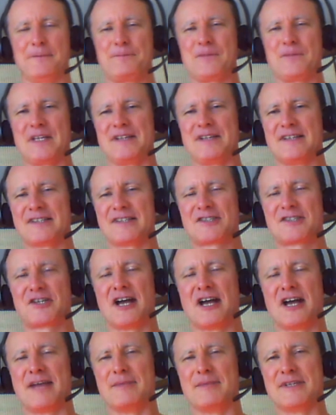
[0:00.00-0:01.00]
This
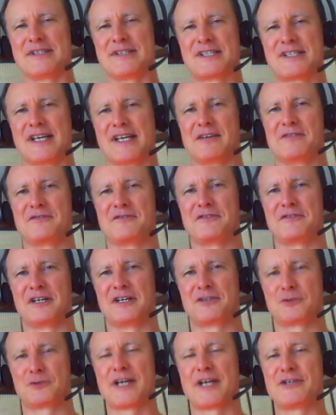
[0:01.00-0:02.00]
time, instead of,
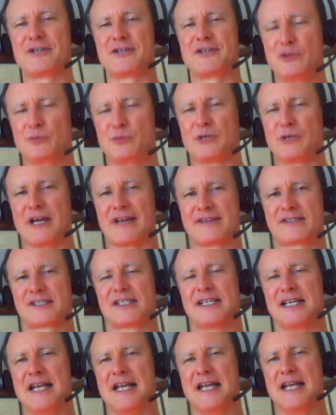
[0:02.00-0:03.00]
try 2 breaths,
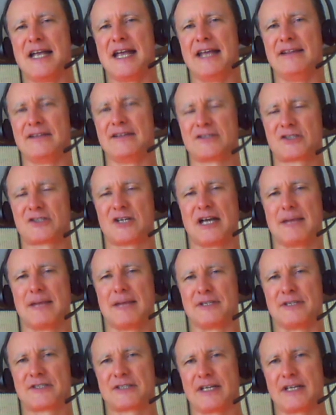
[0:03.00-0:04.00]
and this time,
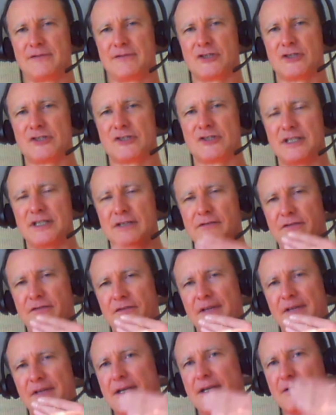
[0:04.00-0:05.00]
instead of just
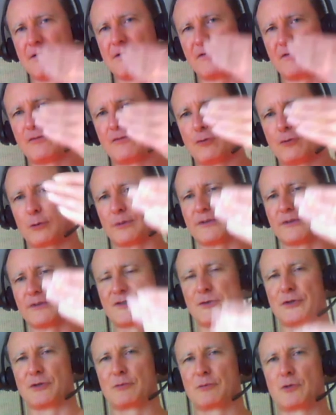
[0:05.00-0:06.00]
inflating forward
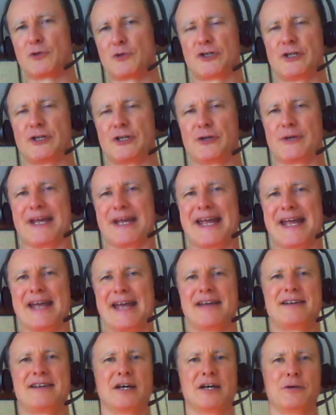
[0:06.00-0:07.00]
so you're pushing your
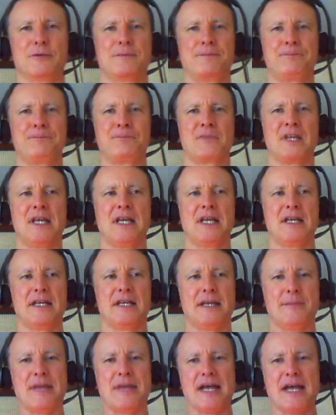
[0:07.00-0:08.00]
hand out,
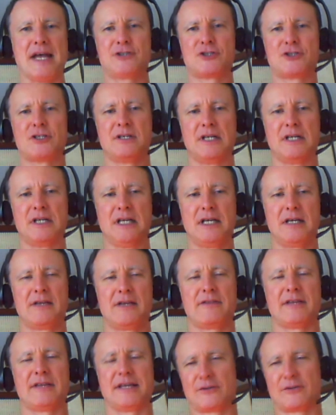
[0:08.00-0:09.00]
imagine
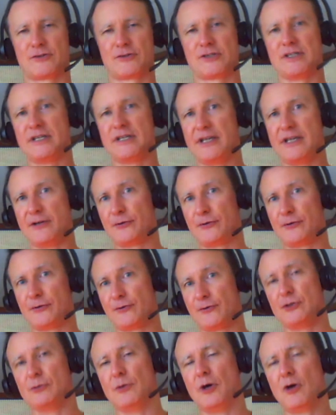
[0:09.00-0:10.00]
that there's an inner
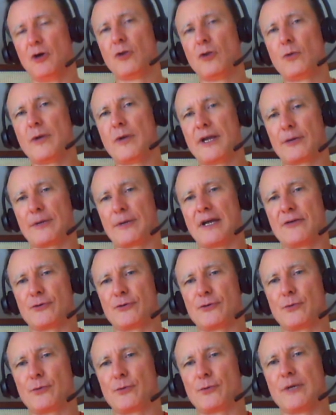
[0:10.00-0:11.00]
tube all the way around
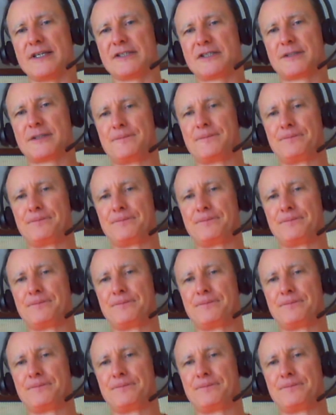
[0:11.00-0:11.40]
your waist,